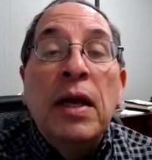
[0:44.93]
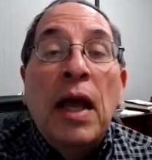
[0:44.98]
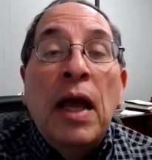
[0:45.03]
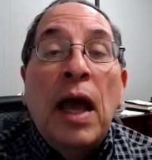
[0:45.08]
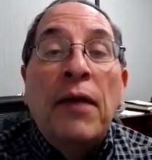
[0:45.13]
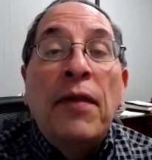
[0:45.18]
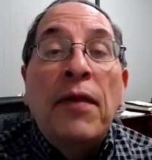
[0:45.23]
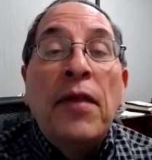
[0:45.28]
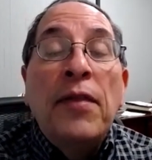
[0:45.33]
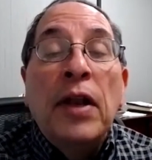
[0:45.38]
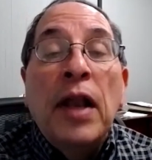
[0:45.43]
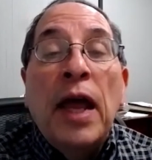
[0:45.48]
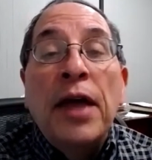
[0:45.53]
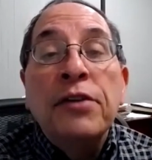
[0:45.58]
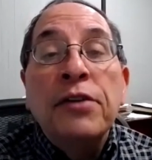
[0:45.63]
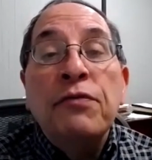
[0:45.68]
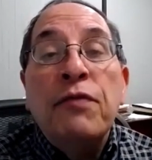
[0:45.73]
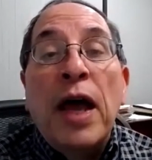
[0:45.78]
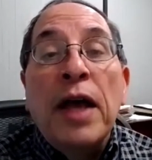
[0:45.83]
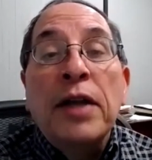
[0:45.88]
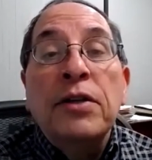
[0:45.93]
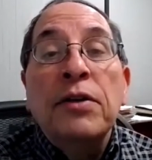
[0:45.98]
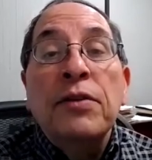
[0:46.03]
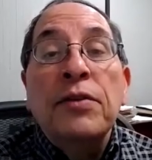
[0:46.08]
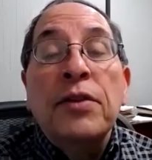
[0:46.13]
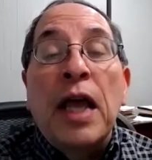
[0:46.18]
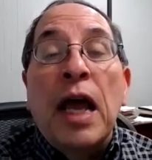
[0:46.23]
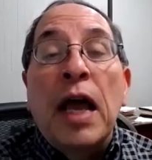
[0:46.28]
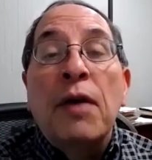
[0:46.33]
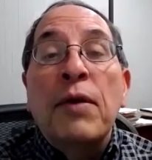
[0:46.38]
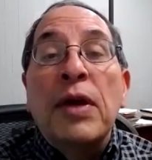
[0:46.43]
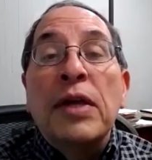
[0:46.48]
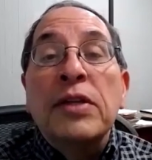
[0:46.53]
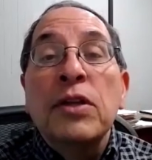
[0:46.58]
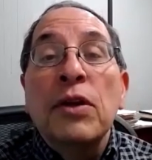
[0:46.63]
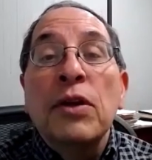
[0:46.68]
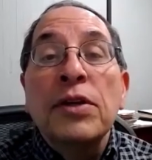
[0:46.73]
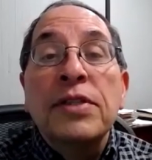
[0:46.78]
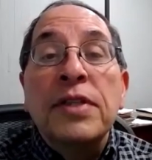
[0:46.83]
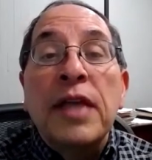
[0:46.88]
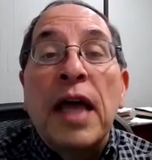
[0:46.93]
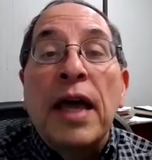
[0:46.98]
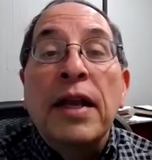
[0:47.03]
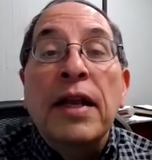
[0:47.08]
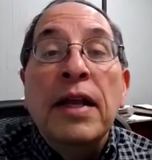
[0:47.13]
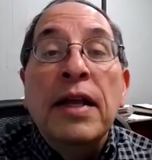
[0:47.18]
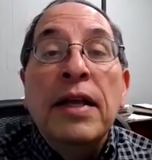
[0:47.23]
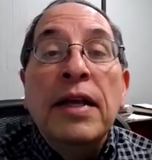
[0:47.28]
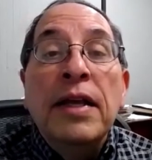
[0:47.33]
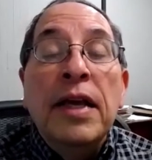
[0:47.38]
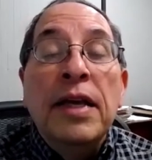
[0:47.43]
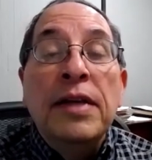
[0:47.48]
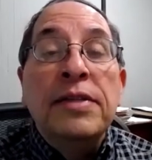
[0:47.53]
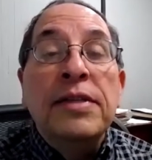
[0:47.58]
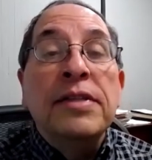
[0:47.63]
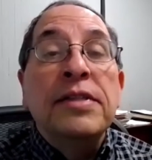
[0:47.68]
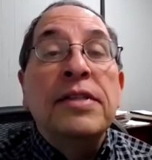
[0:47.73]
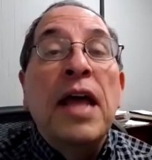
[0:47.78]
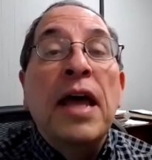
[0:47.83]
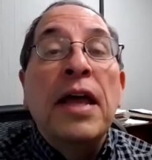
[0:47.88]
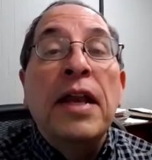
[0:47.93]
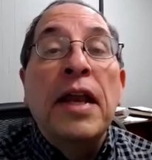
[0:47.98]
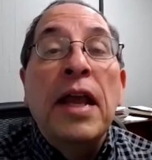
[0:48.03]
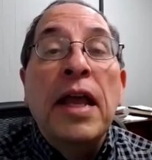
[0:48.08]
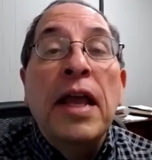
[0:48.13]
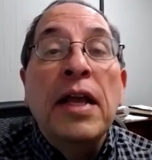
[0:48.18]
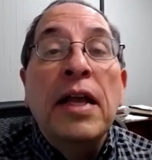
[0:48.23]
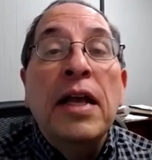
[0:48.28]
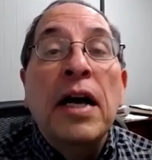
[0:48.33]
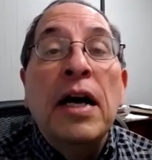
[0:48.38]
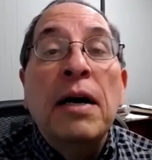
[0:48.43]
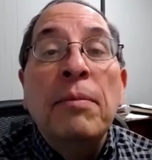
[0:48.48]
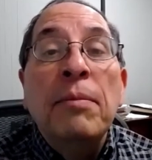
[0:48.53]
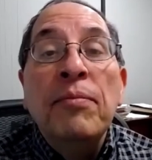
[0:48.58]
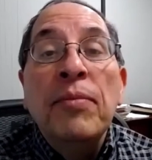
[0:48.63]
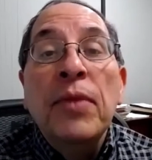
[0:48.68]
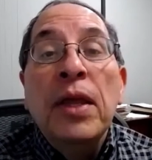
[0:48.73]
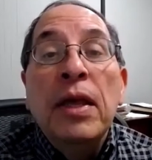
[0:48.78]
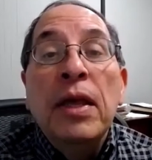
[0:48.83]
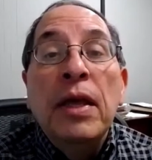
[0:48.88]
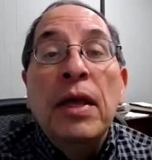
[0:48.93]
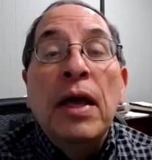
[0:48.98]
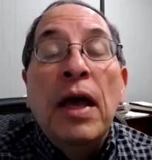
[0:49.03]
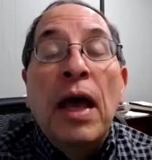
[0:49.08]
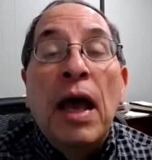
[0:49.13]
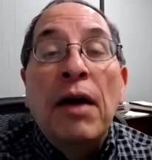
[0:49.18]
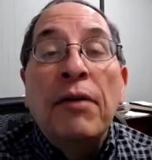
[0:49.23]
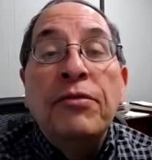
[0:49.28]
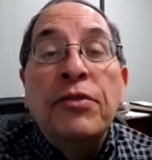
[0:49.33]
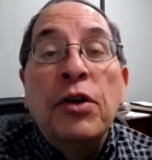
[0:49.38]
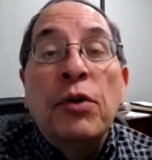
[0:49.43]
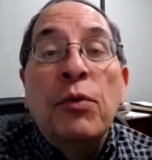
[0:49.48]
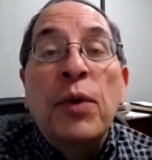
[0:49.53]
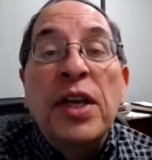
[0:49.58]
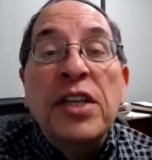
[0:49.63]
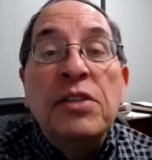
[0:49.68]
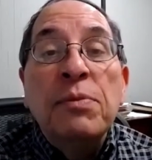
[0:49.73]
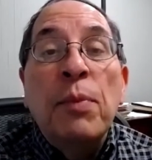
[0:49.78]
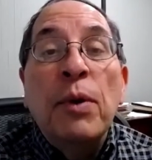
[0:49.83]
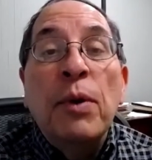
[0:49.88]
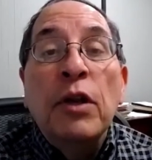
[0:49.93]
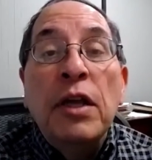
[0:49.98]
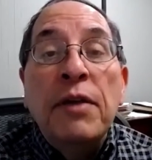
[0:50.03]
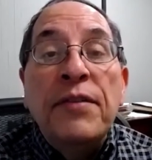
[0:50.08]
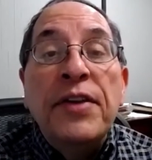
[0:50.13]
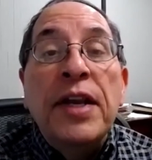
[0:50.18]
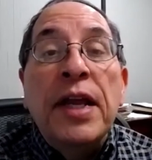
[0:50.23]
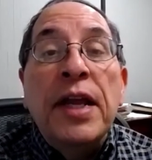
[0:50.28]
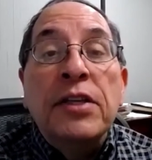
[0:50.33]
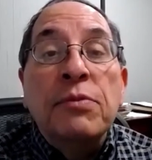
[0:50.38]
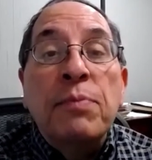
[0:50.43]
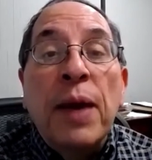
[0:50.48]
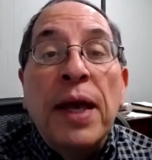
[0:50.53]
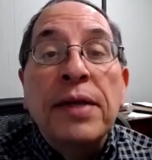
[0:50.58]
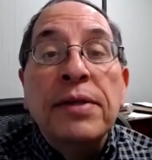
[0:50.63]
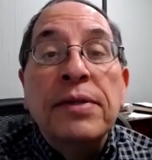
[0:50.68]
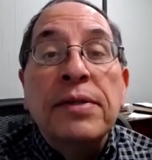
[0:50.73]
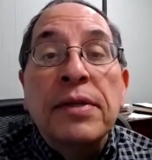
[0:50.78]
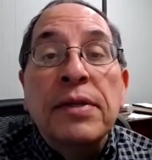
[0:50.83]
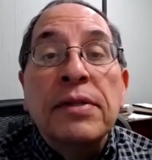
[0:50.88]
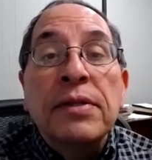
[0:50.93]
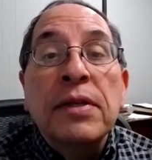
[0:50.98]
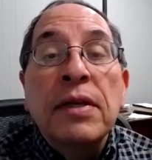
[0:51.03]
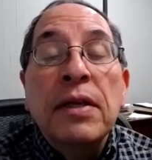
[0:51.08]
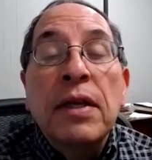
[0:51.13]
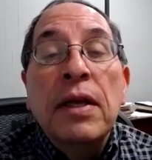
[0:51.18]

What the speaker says: And then the last factor that the IRS looks at is his net income after reasonable living expenses.